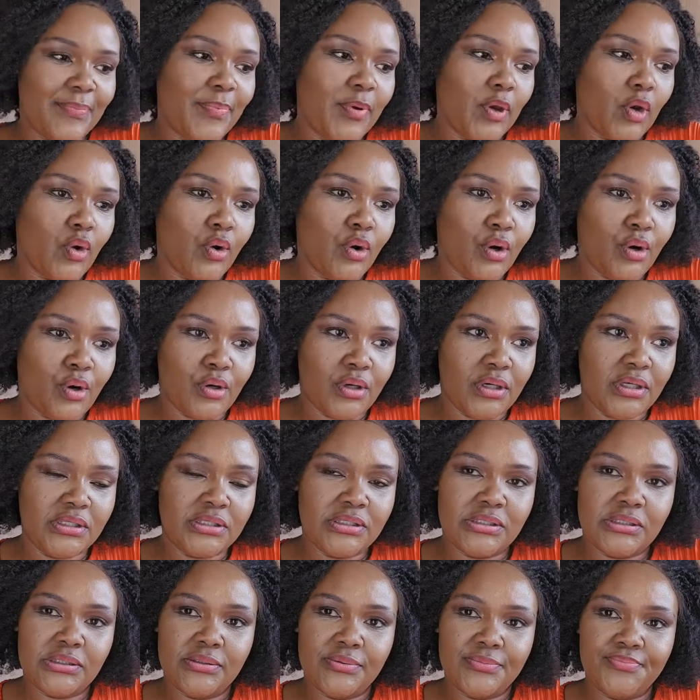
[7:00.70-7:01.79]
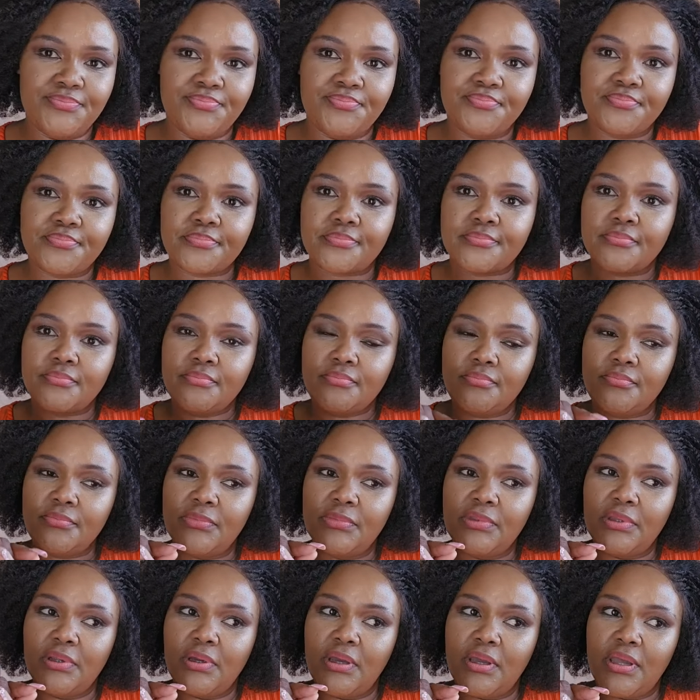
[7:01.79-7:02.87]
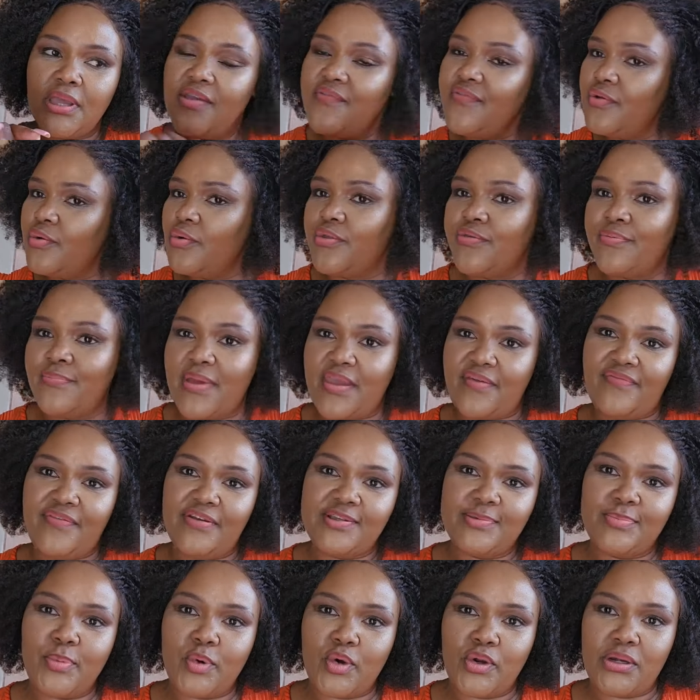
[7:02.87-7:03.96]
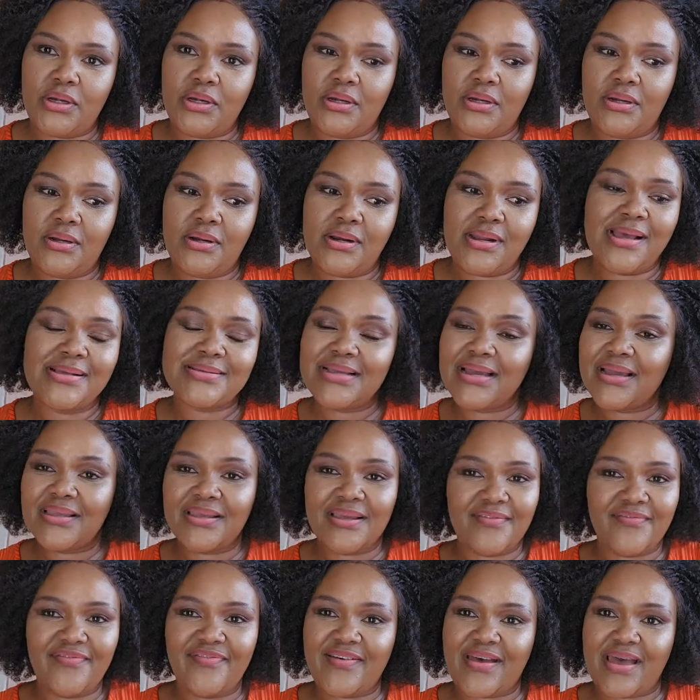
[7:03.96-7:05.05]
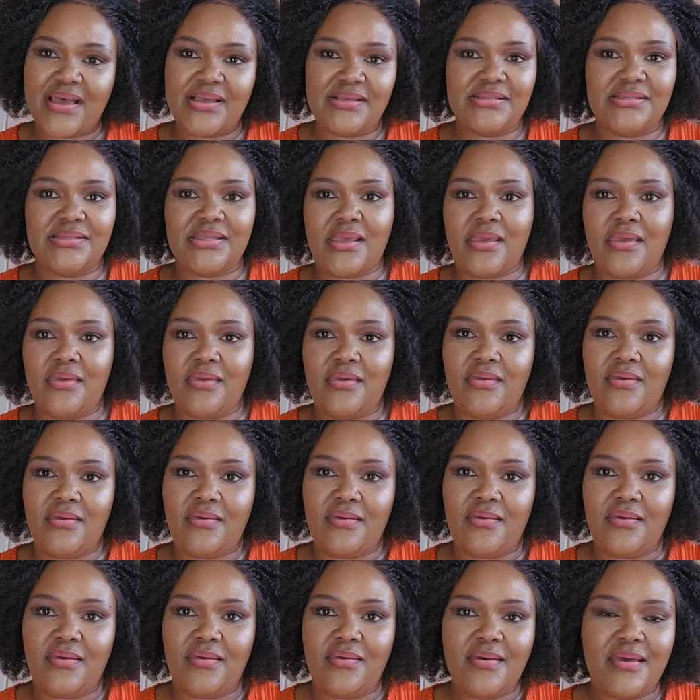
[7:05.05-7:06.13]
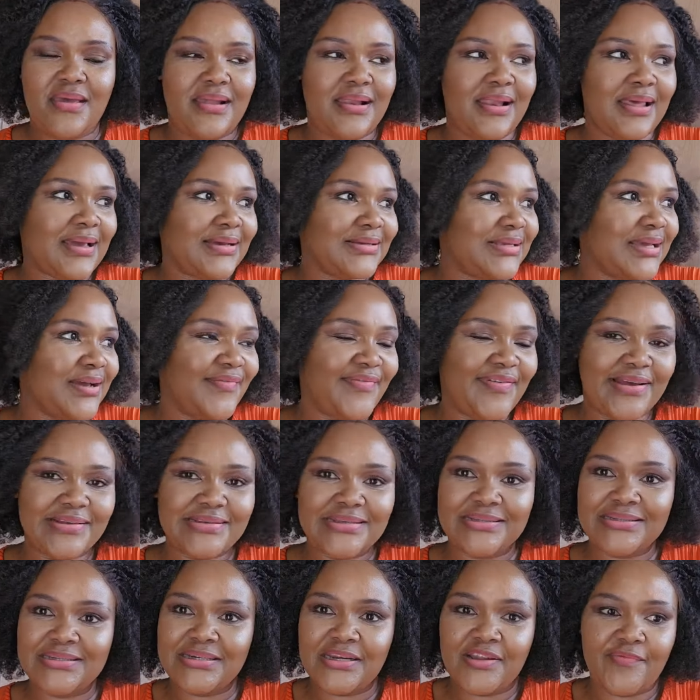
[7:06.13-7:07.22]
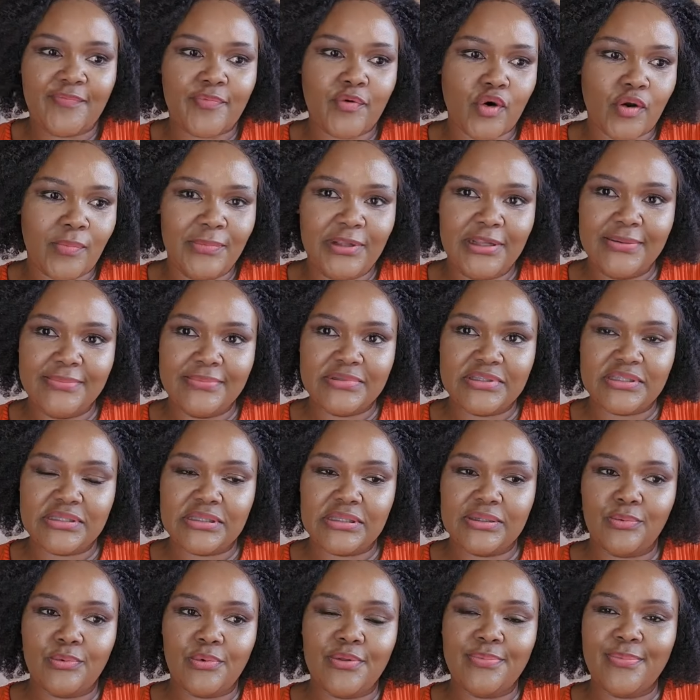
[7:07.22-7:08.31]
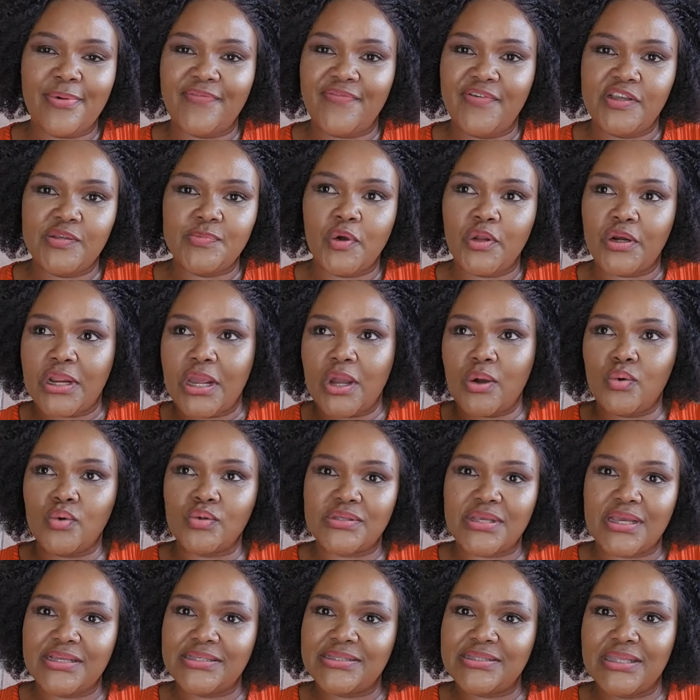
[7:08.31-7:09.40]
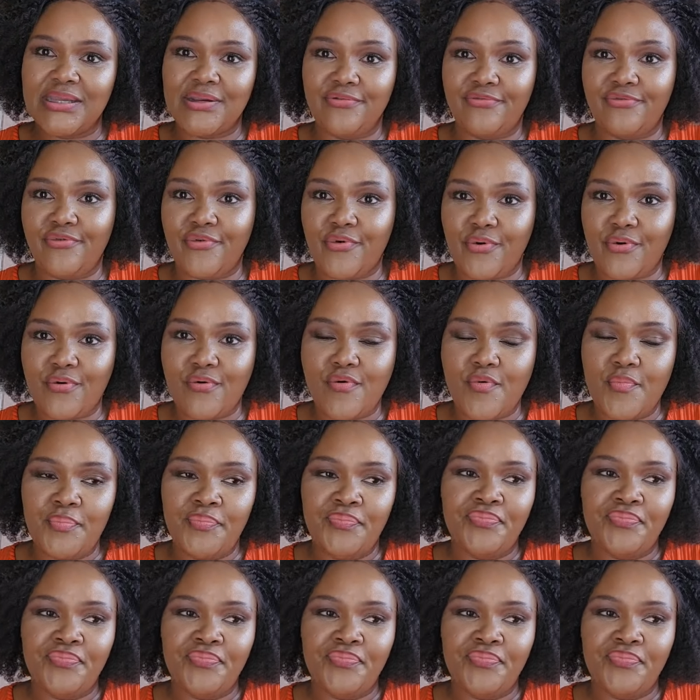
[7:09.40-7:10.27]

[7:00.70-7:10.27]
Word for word: up because even with my firstborn I'm fast, like I'm fast, i didn't have problems with my firstborn ngangu-size 34